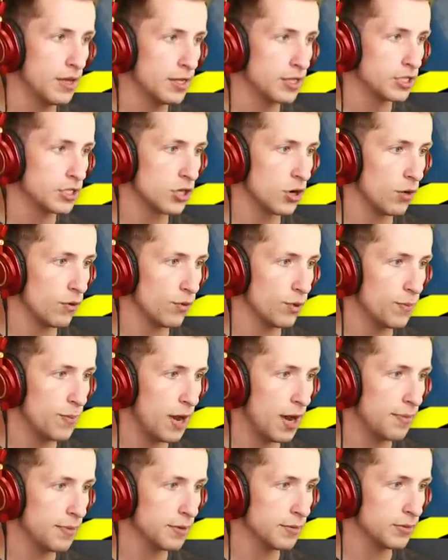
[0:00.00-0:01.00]
So we're
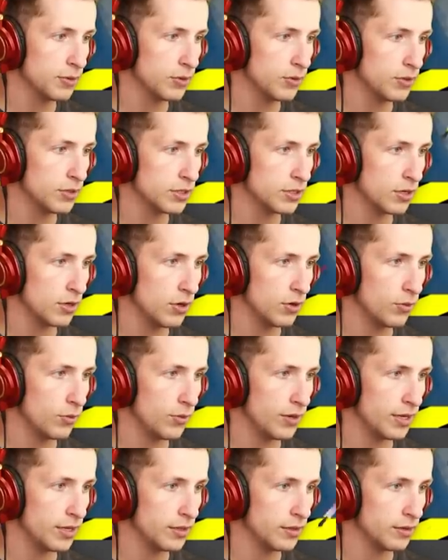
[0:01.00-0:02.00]
popping balloons. Oh,
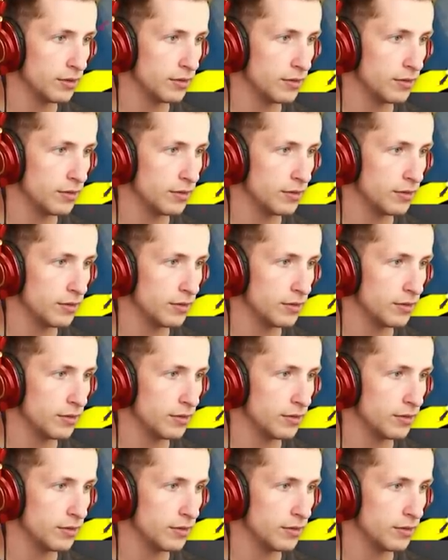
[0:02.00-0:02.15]
wait.